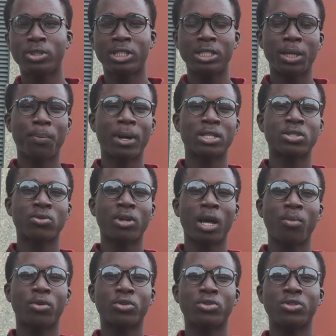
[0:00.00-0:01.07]
did a
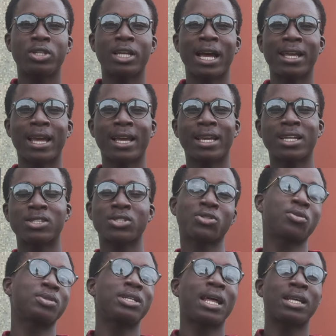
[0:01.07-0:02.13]
particular mock today and you are getting
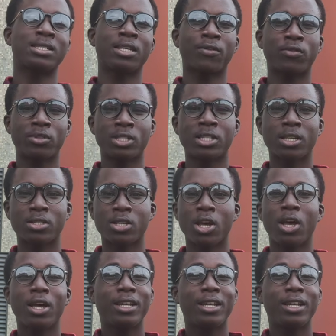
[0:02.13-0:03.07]
something like 78.